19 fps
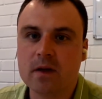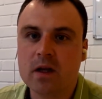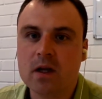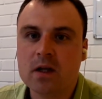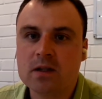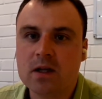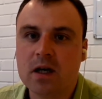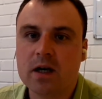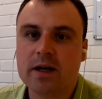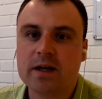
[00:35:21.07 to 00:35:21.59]

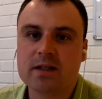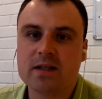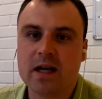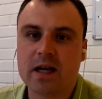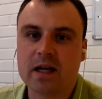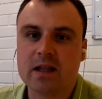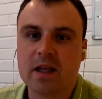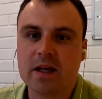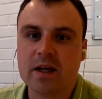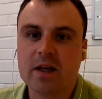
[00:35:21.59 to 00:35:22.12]
Not
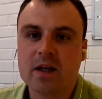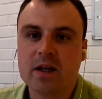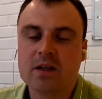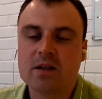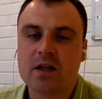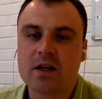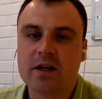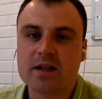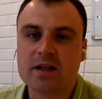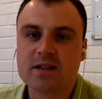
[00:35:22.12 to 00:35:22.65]
exactly.
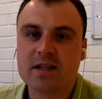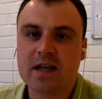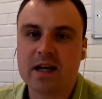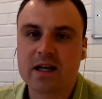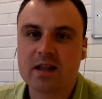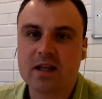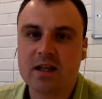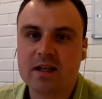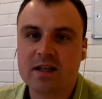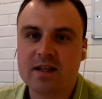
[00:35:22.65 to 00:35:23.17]
Not
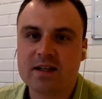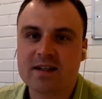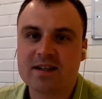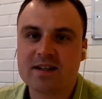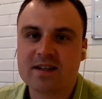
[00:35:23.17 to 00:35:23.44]
exactly.